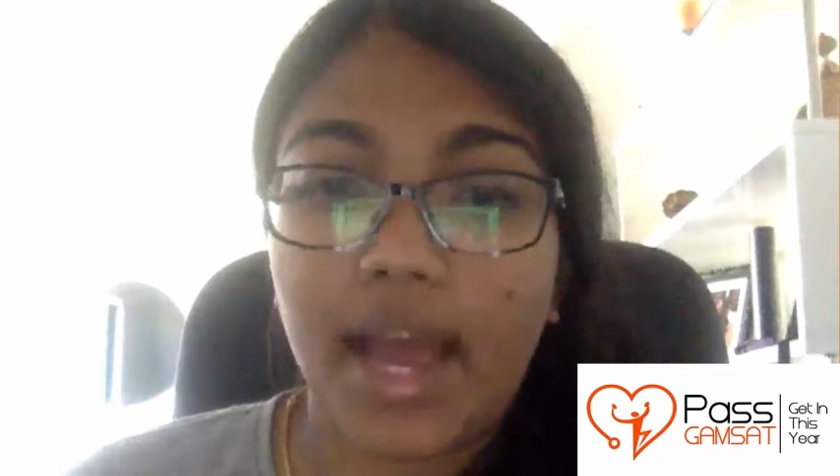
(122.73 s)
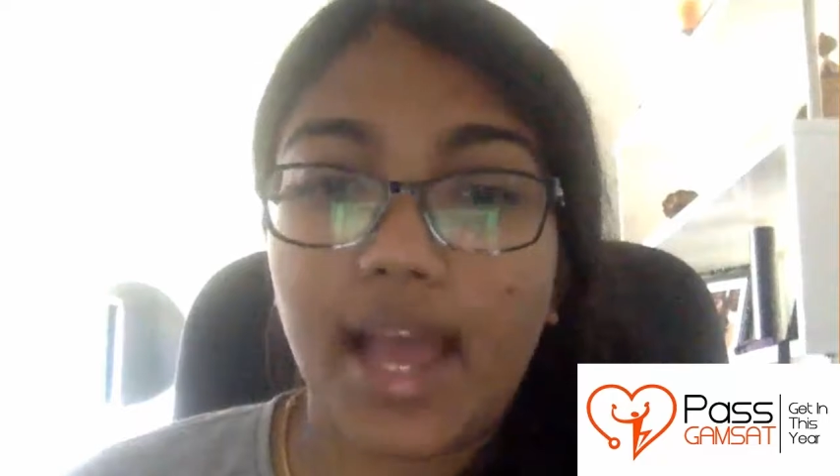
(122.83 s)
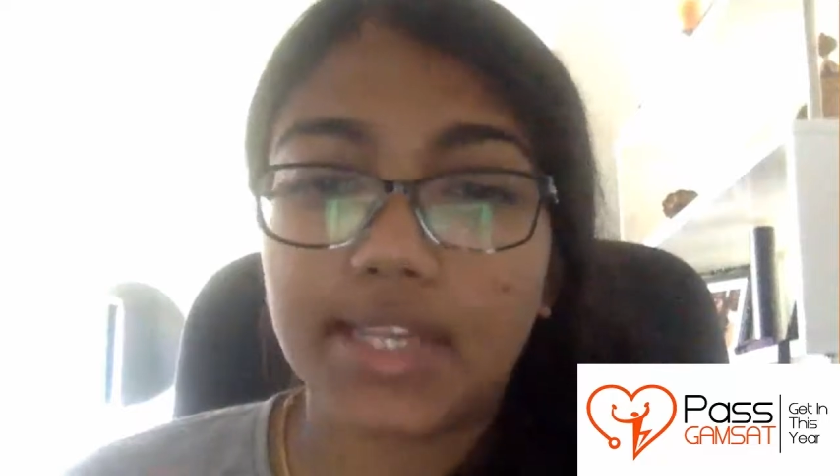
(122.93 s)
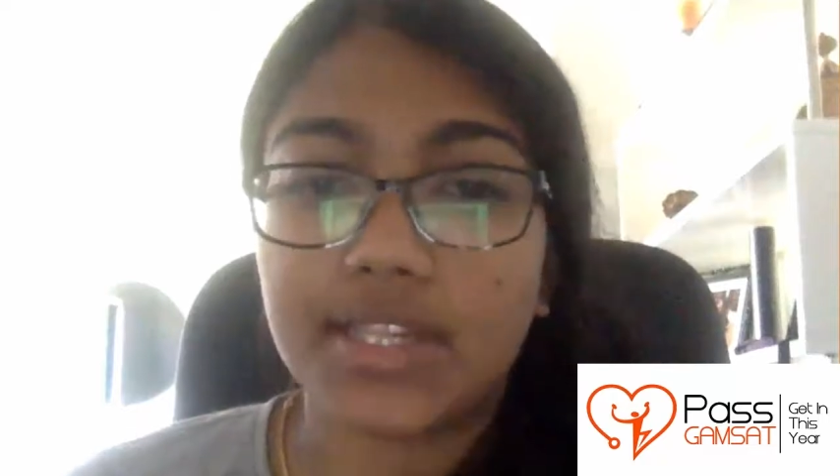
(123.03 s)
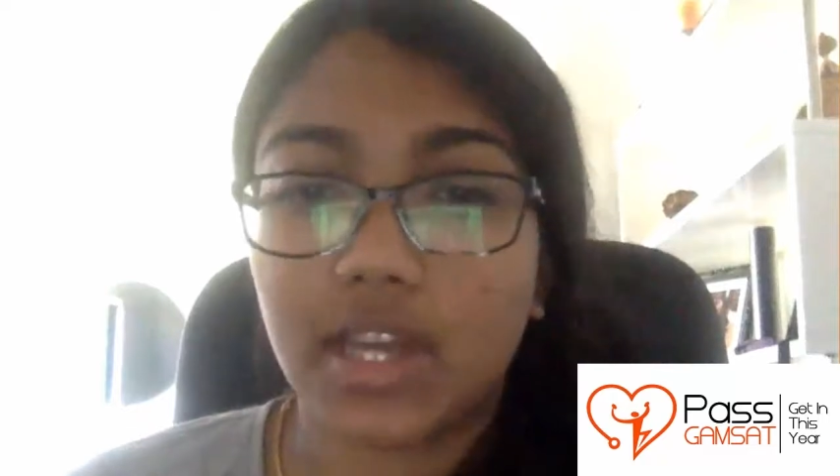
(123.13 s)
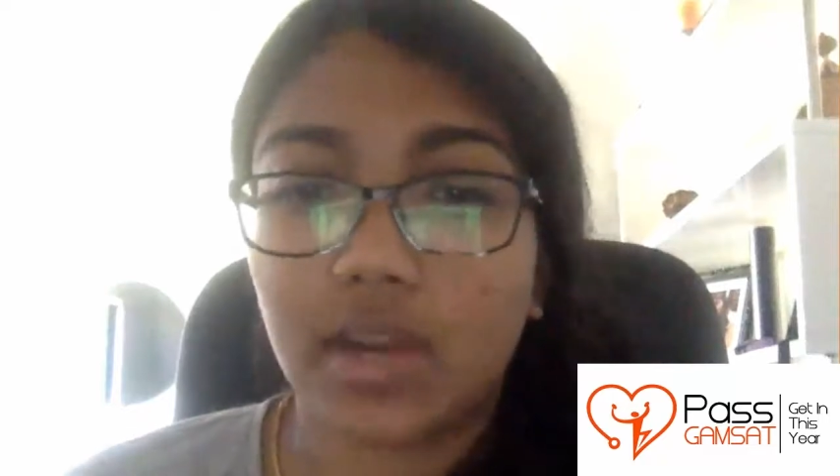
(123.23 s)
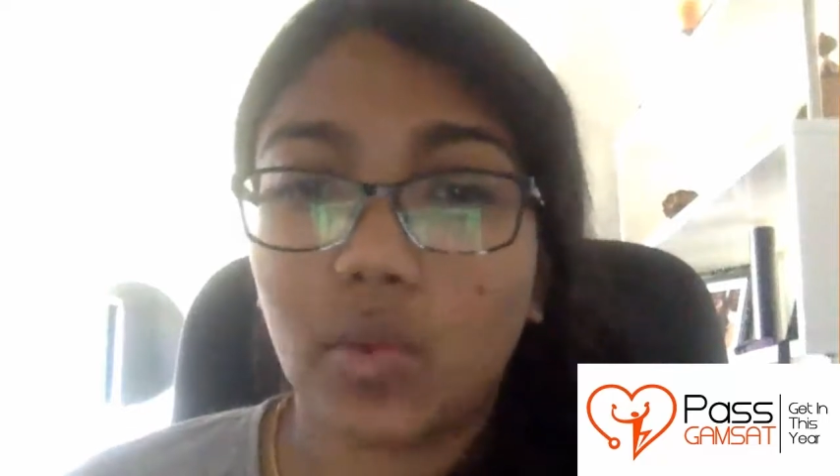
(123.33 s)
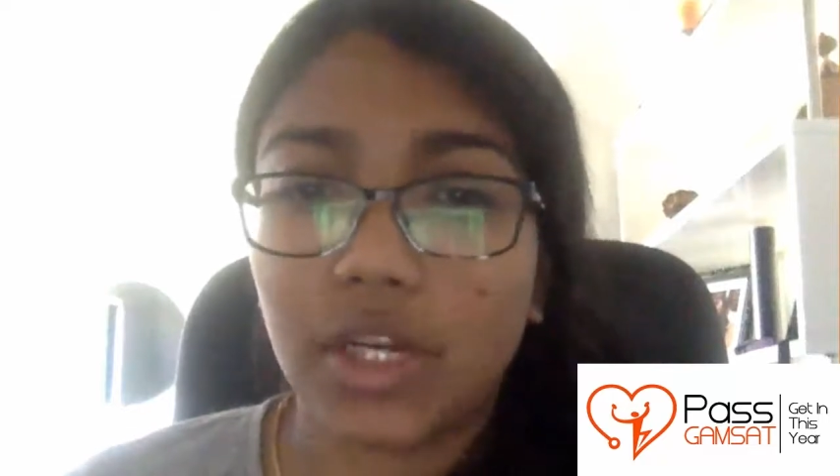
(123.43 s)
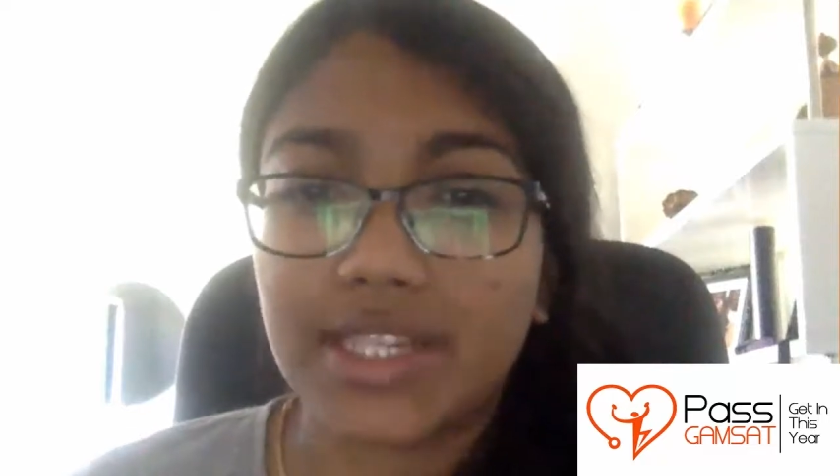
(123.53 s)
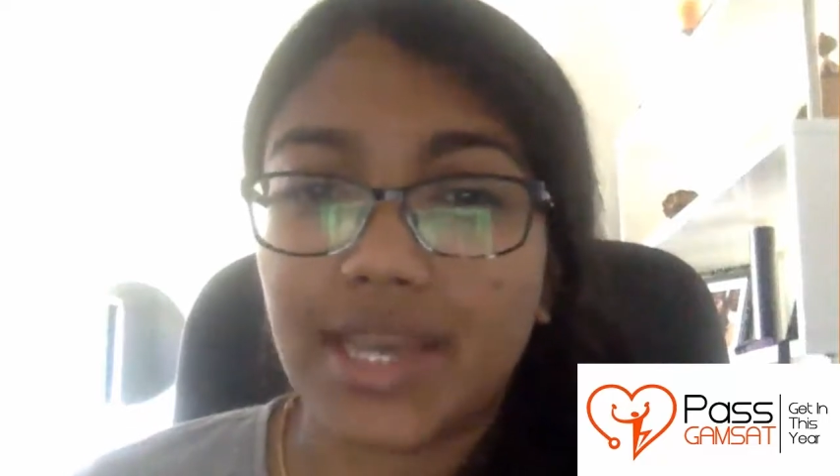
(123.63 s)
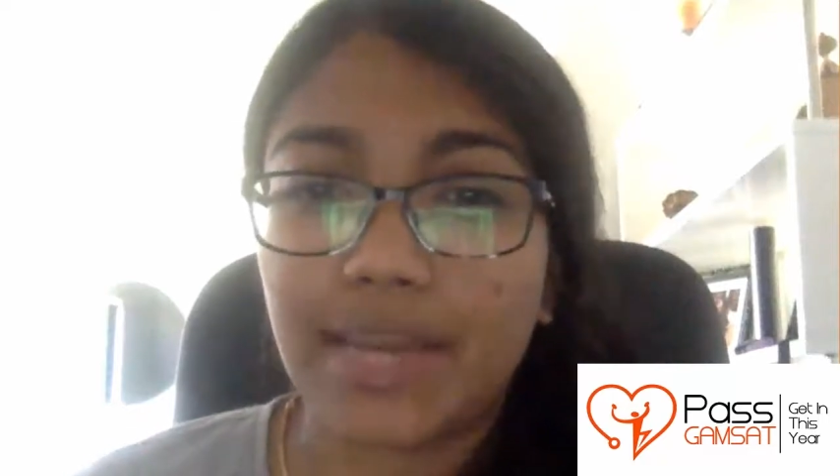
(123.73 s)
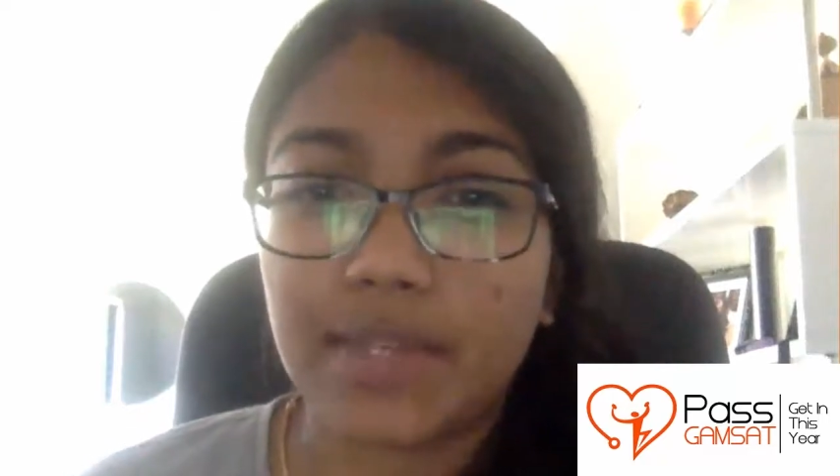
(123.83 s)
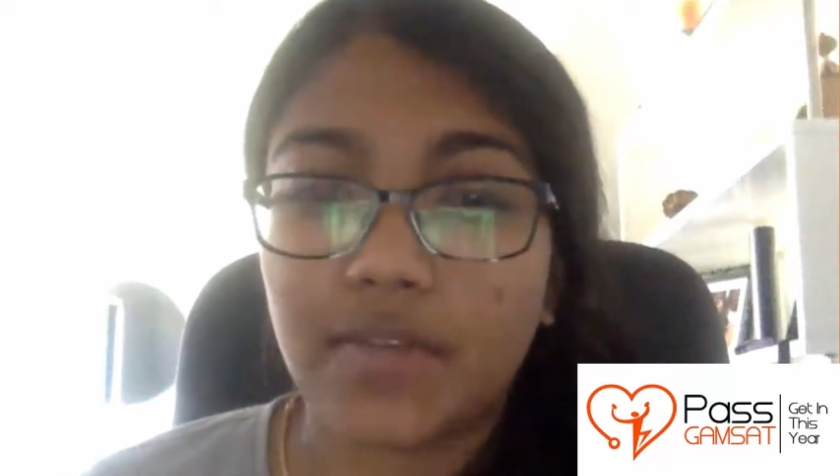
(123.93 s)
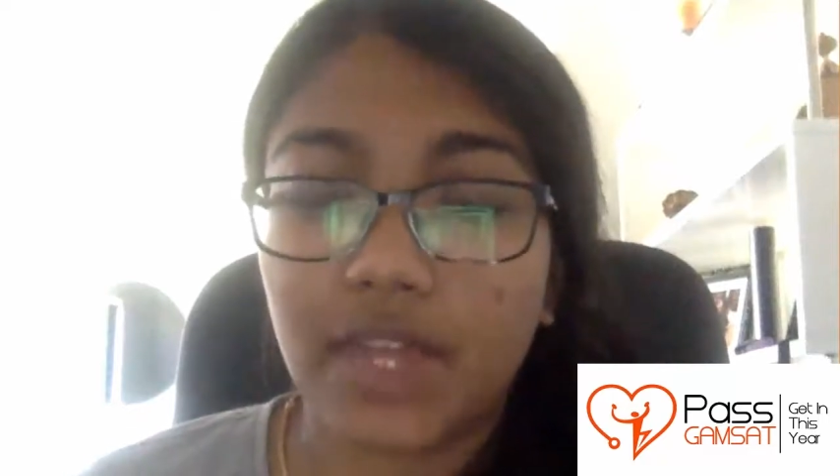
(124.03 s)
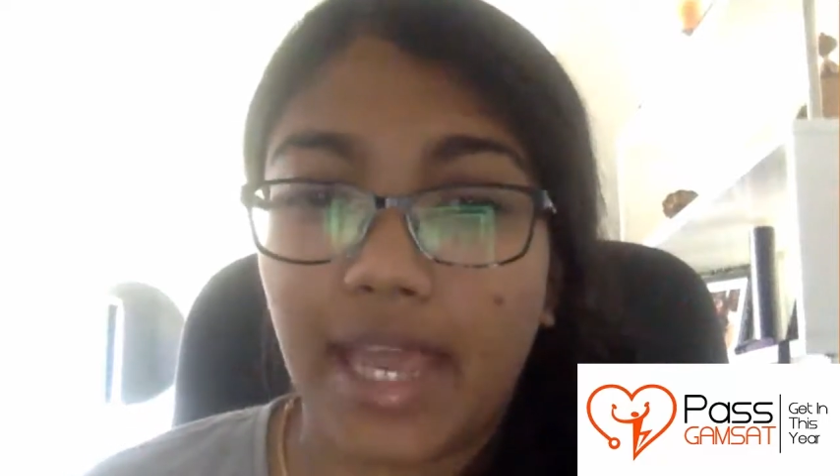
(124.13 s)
had done 1 attempt of the